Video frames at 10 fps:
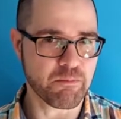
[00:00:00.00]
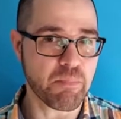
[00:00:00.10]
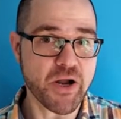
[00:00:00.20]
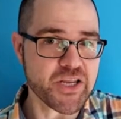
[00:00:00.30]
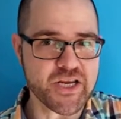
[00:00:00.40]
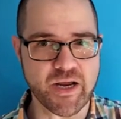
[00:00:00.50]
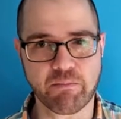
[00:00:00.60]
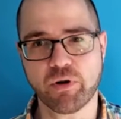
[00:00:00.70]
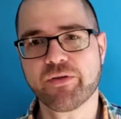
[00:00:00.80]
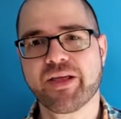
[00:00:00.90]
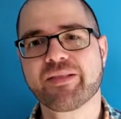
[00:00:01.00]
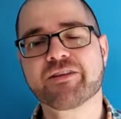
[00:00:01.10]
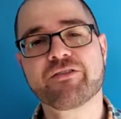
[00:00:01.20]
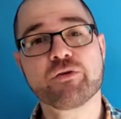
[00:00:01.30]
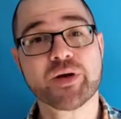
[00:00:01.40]
buddy number that
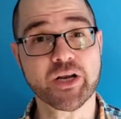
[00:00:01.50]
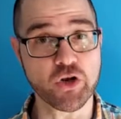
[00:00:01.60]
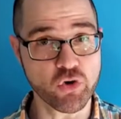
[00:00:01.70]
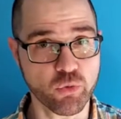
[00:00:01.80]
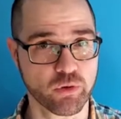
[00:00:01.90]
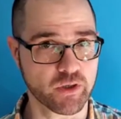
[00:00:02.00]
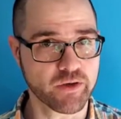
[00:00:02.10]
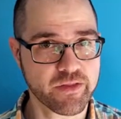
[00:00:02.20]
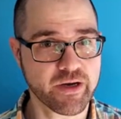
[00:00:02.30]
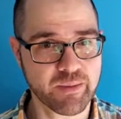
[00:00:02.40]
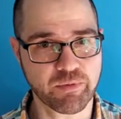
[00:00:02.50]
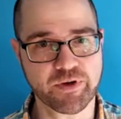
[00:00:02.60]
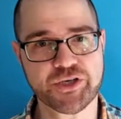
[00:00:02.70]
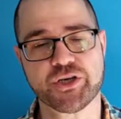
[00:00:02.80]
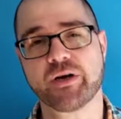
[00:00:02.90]
lets you ignore the
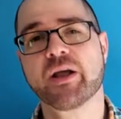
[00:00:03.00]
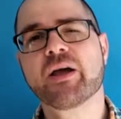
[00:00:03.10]
operation.